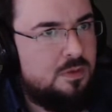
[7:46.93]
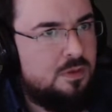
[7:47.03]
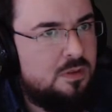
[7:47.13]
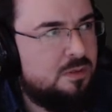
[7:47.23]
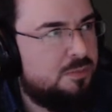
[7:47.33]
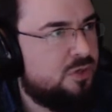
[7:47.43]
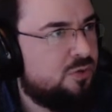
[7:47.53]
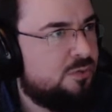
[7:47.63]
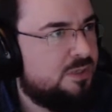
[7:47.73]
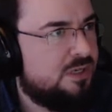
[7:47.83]
Let me
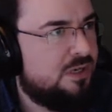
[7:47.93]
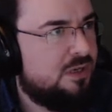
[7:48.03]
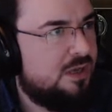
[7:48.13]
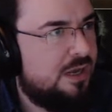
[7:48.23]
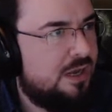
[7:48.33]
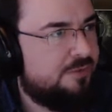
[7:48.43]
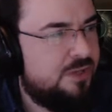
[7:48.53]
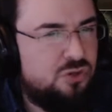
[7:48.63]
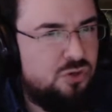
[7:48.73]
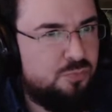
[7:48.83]
know when to... I
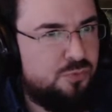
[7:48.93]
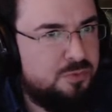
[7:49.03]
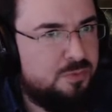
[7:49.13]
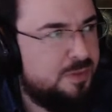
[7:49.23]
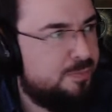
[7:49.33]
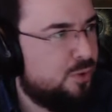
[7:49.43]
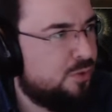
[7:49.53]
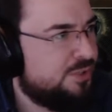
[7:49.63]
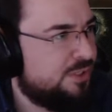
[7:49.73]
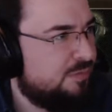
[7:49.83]
think you can probably
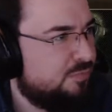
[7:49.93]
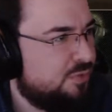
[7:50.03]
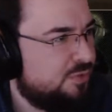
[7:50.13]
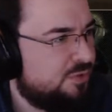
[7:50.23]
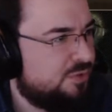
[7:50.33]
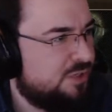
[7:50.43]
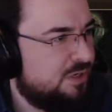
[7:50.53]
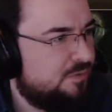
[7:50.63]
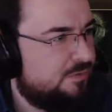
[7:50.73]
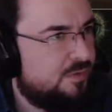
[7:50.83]
pause and unpause
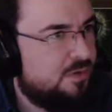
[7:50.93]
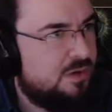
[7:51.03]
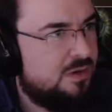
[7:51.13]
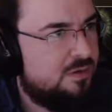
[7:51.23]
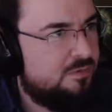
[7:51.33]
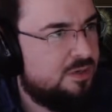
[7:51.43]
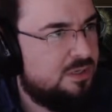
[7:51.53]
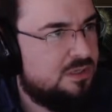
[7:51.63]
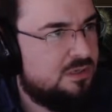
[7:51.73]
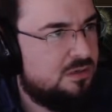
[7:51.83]
yourself if you
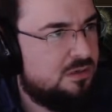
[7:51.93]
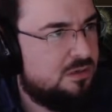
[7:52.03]
need to.